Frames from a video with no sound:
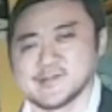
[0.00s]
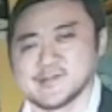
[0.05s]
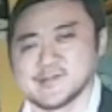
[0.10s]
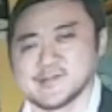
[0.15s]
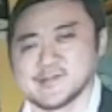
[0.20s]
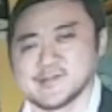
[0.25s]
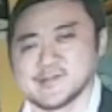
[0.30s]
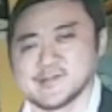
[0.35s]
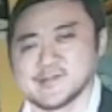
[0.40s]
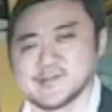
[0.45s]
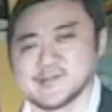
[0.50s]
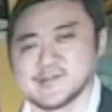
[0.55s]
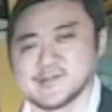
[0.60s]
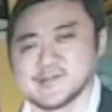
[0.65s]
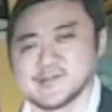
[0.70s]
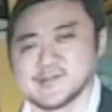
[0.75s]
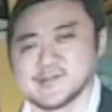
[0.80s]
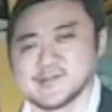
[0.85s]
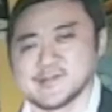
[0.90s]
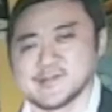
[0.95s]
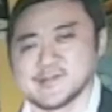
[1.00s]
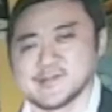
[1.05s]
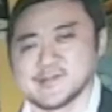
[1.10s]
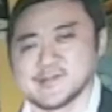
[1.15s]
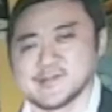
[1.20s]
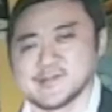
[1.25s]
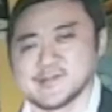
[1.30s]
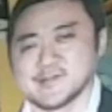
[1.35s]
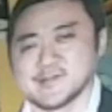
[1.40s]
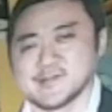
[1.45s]

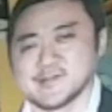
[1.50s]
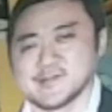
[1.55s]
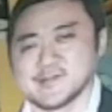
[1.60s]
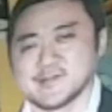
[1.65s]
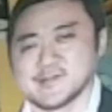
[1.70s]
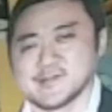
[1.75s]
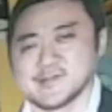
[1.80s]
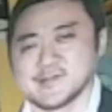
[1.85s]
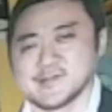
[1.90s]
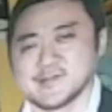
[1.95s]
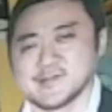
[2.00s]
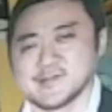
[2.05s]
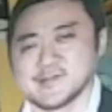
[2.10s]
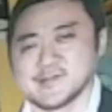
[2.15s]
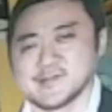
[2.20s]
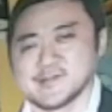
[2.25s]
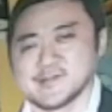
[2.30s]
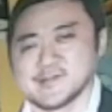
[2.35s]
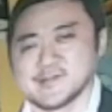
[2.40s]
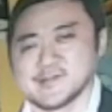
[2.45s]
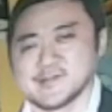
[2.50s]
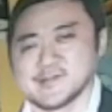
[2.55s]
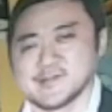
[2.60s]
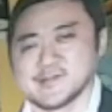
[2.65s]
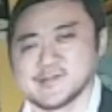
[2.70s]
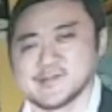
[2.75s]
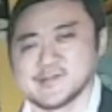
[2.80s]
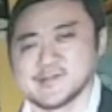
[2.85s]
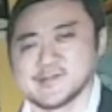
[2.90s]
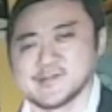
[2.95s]

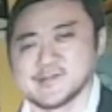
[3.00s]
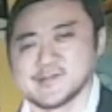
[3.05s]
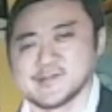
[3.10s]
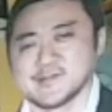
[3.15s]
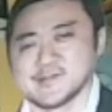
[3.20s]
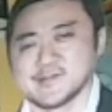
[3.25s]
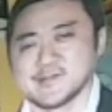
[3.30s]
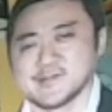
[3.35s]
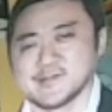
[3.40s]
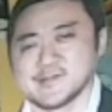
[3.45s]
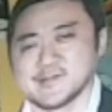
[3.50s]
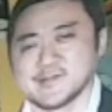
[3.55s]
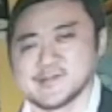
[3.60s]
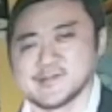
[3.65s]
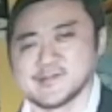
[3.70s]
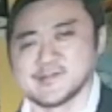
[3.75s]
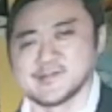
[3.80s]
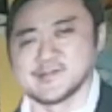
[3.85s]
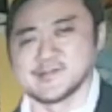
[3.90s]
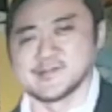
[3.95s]
This person isn't speaking.